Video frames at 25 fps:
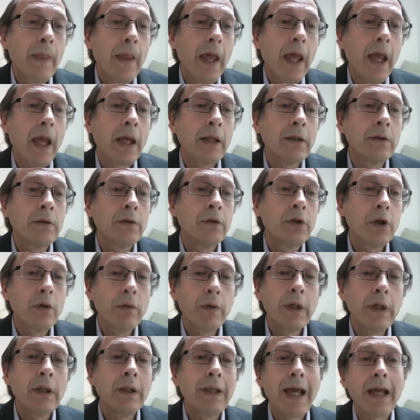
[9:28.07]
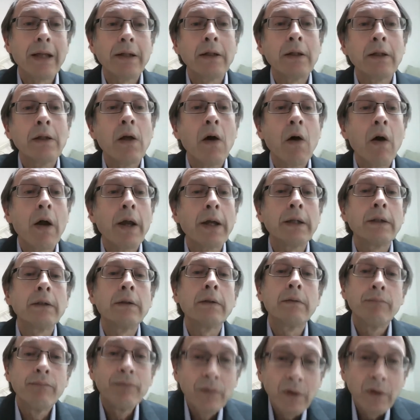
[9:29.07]
And during that
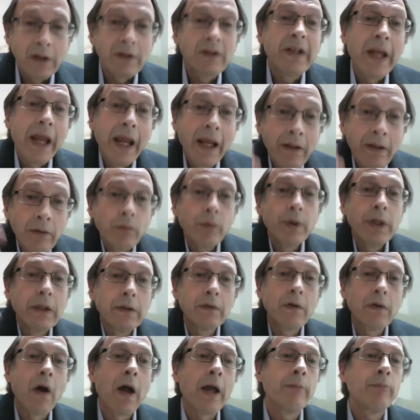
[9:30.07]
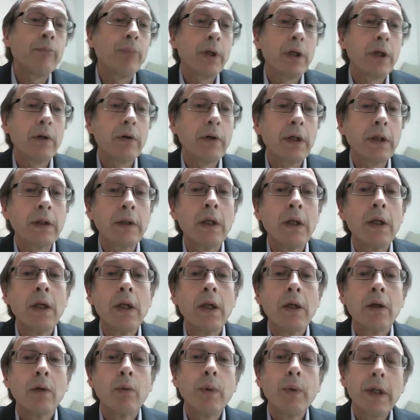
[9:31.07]
9 to 10 week time period,
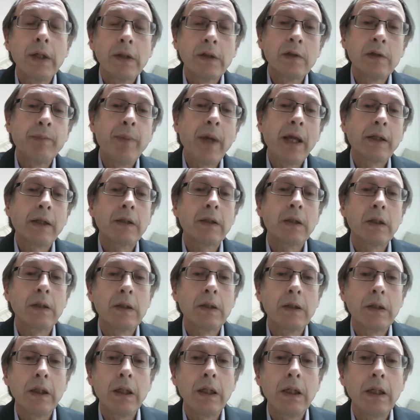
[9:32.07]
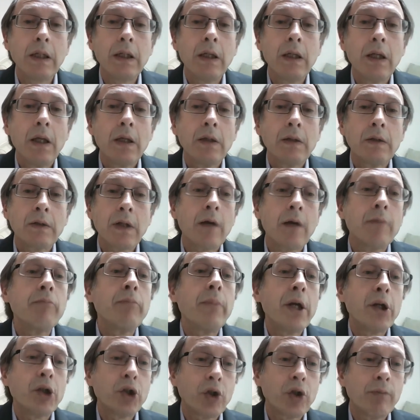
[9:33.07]
we expect to see some
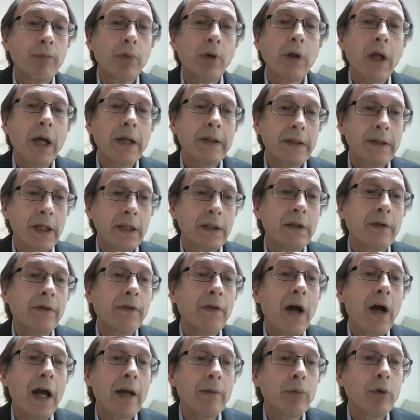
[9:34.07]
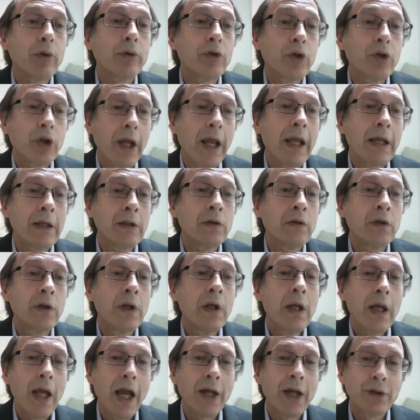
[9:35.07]
measurable, identifiable change
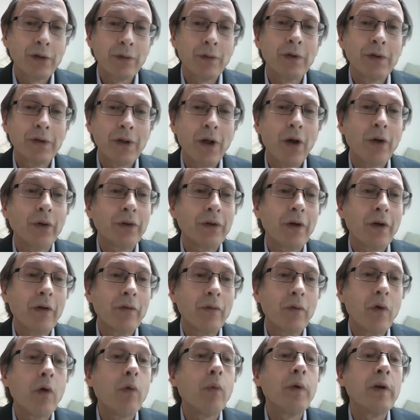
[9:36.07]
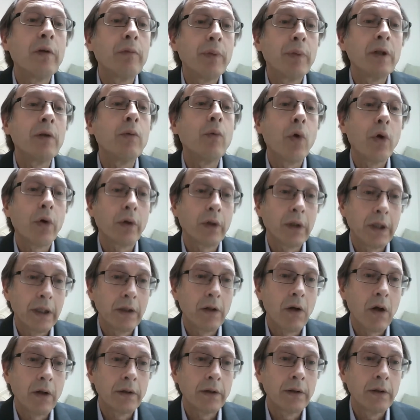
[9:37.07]
as a result of what we've been
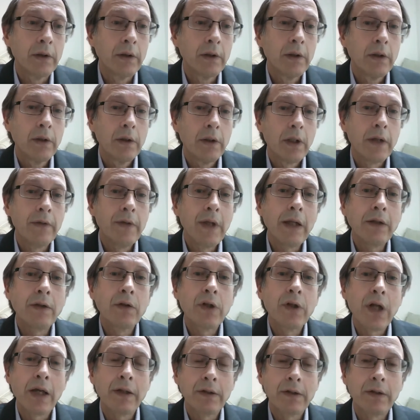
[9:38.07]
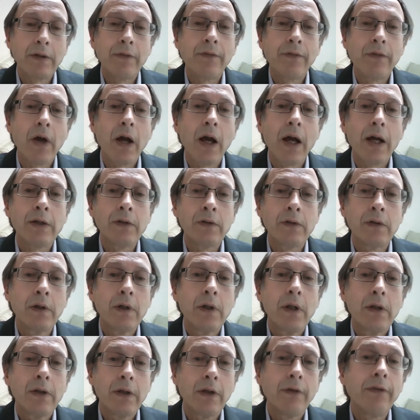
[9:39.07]
working on. And that justifies
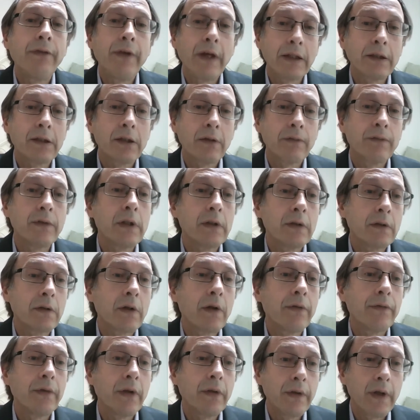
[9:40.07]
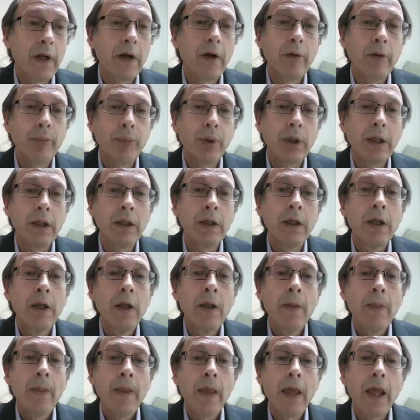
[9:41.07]
the effectiveness of the therapy.
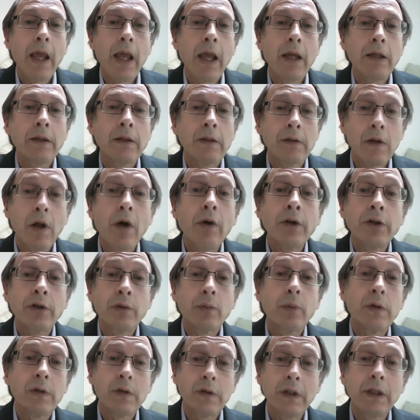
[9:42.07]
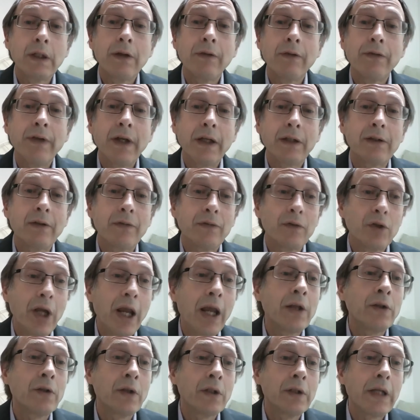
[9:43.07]
And as long as we're seeing effective
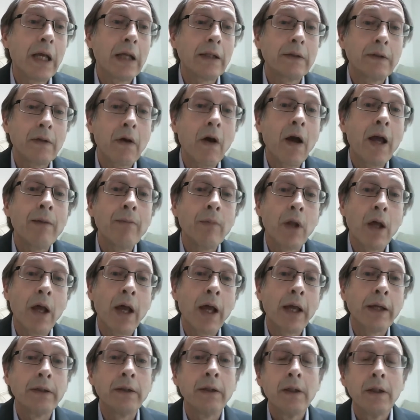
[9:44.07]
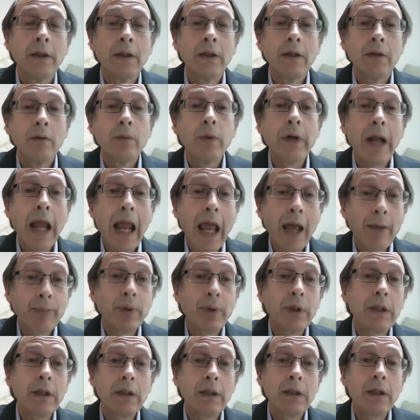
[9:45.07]
change in that timeline, we're
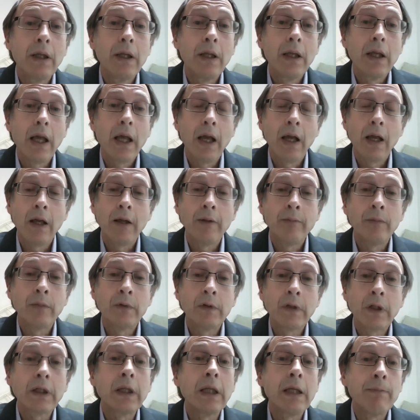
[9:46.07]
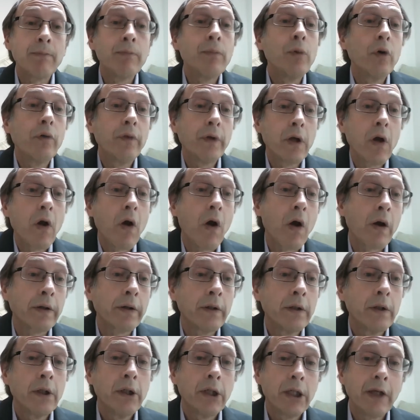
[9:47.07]
happy to keep moving
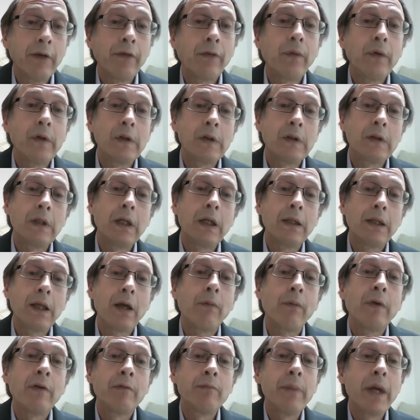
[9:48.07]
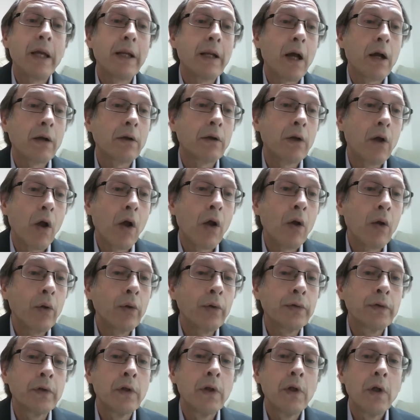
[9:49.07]
on. If we see that we've met our
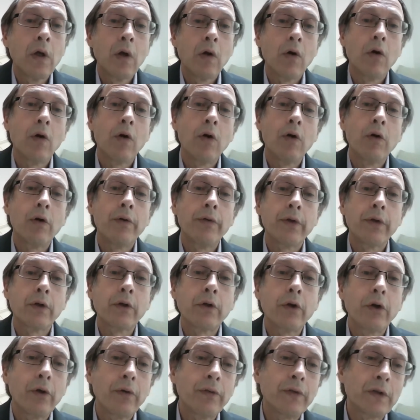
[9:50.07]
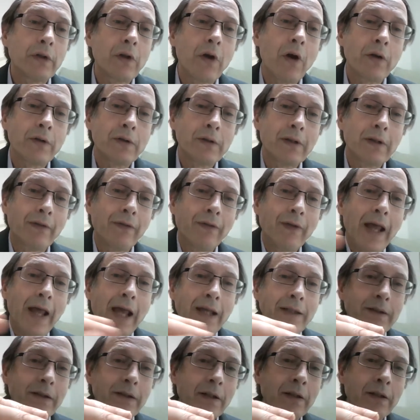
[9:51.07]
goals, or the curve starts to
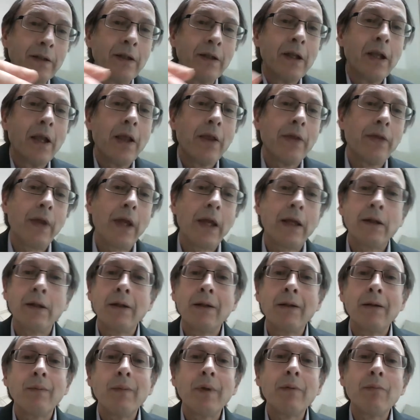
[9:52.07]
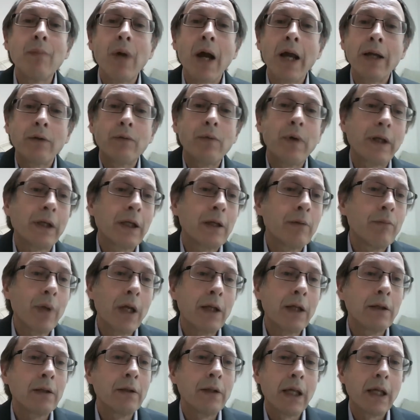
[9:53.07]
flatten, then we might
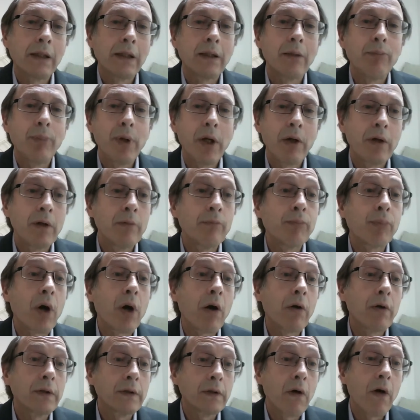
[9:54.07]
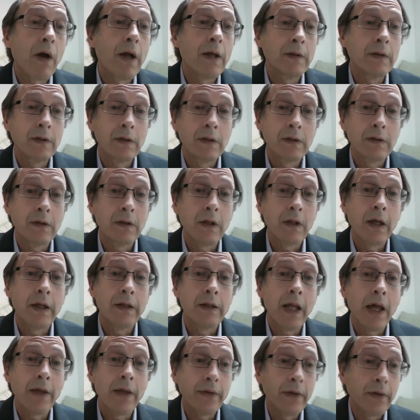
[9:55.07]
recommend that the parent prioritizes
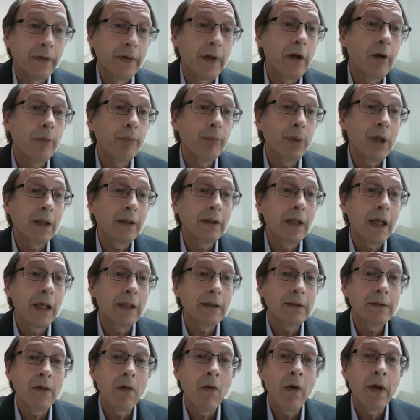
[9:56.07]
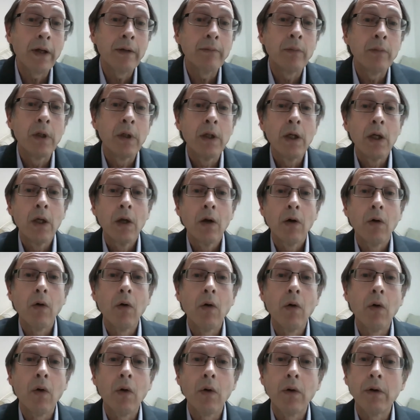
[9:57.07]
another therapy at that time,
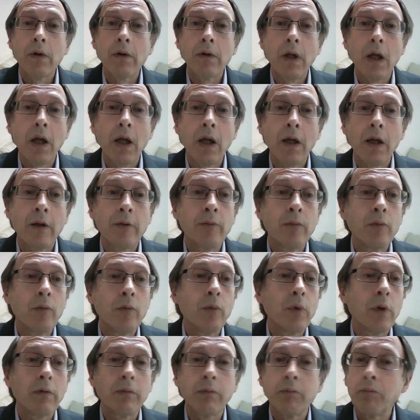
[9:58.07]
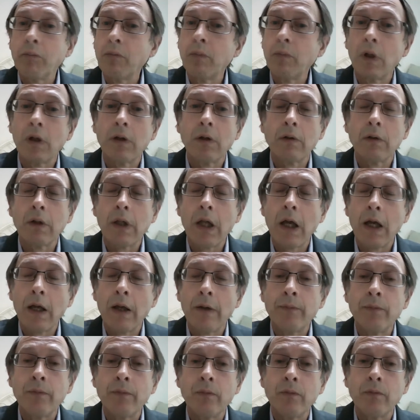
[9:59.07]
or we'll
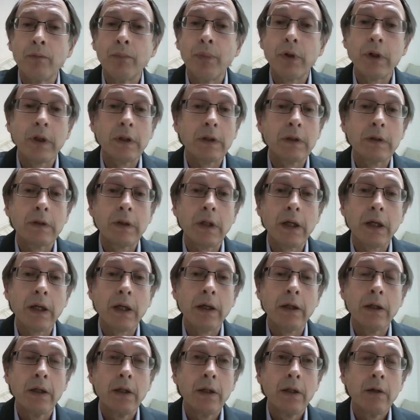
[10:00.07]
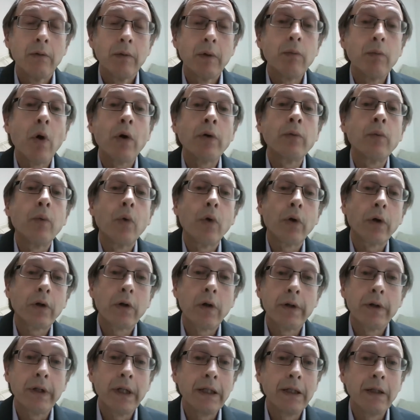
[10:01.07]
put it we won't work
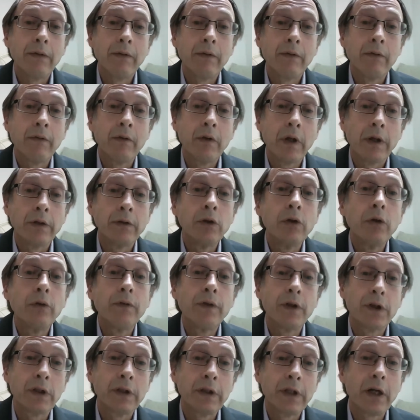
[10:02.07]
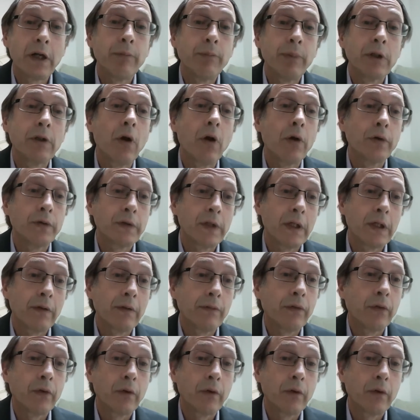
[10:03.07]
on any new vision therapy goals that for a